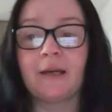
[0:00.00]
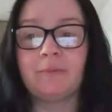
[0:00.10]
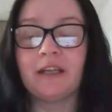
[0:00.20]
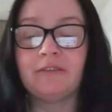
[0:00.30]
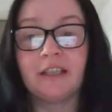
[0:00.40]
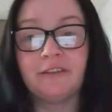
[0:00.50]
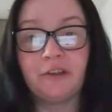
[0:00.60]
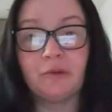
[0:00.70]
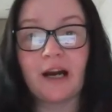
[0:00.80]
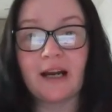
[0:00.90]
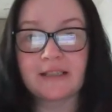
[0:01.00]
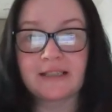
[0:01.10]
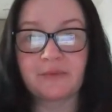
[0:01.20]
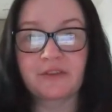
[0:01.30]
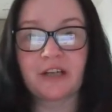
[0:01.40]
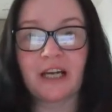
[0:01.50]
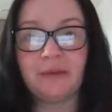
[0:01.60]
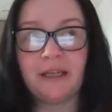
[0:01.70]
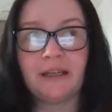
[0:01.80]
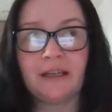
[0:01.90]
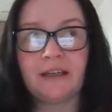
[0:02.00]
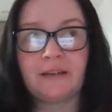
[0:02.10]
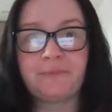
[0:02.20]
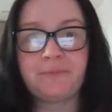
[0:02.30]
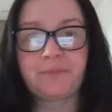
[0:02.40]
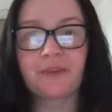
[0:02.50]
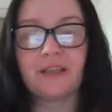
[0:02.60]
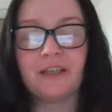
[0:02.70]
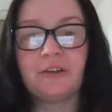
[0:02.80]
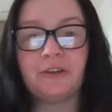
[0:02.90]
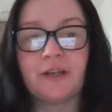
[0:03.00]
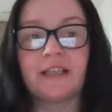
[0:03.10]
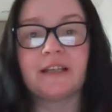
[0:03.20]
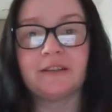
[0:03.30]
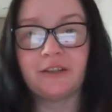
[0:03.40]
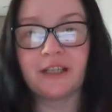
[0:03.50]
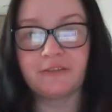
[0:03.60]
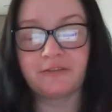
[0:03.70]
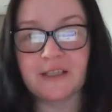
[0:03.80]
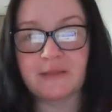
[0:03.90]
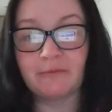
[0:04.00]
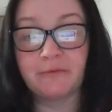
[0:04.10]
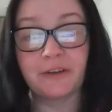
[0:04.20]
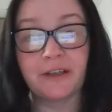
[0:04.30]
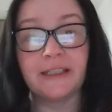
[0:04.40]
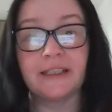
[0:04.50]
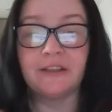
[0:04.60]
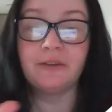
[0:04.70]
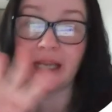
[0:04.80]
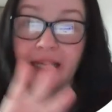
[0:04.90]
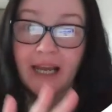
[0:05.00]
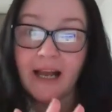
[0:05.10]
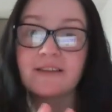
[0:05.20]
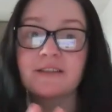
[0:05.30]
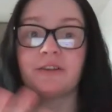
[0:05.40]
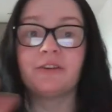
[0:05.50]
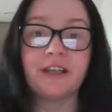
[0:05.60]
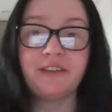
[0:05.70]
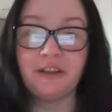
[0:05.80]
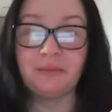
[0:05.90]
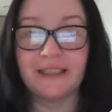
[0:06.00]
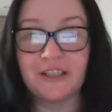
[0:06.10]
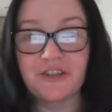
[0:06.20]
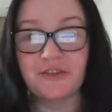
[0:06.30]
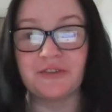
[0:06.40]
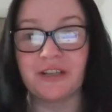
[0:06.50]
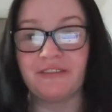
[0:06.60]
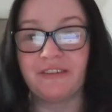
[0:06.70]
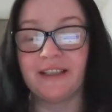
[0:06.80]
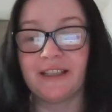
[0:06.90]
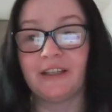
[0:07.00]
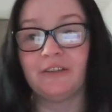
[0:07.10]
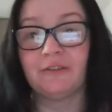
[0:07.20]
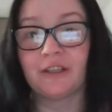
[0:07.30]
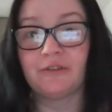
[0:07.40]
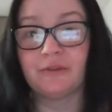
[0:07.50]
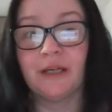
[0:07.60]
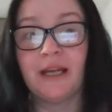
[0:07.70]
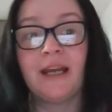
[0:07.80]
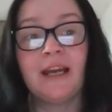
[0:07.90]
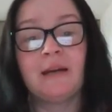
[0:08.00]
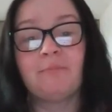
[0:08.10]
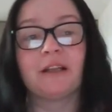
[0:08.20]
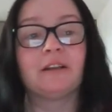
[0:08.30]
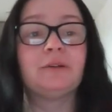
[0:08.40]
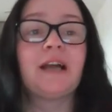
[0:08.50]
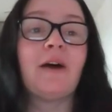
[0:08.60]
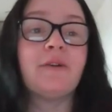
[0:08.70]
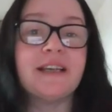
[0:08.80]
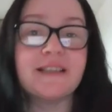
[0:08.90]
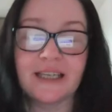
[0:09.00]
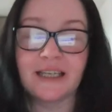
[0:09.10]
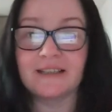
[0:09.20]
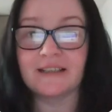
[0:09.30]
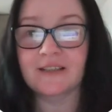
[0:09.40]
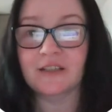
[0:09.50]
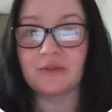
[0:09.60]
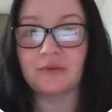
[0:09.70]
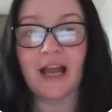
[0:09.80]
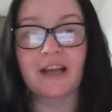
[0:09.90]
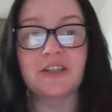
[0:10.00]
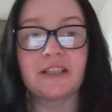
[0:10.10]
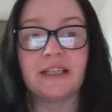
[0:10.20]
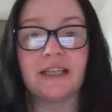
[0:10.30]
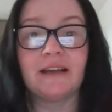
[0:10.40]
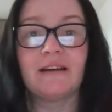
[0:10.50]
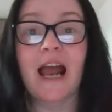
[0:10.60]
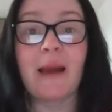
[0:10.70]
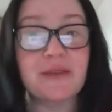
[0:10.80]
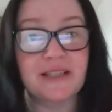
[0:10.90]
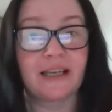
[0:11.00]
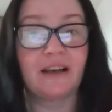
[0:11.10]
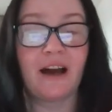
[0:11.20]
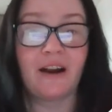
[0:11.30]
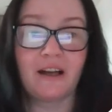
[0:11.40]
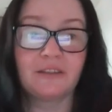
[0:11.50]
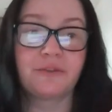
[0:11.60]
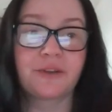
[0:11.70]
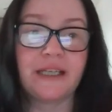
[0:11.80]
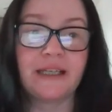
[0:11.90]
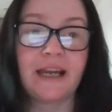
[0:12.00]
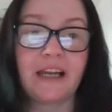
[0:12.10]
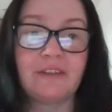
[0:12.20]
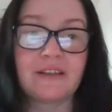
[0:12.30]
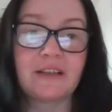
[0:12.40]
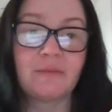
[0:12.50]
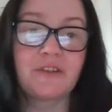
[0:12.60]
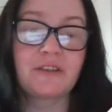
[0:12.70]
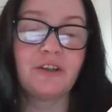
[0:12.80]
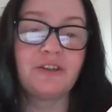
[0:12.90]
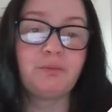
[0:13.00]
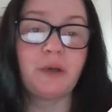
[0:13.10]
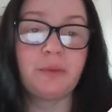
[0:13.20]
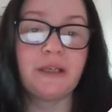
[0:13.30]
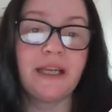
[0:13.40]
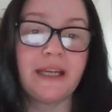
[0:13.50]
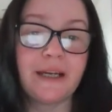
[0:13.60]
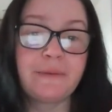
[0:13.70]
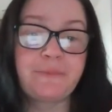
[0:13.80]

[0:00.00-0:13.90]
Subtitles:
Even if you are subscribing, you get a first month free, then you can cancel if you manage to do everything that you want to do. But look how easy it is to actually upscale our artwork in Canva. So I'm just going to pop in here,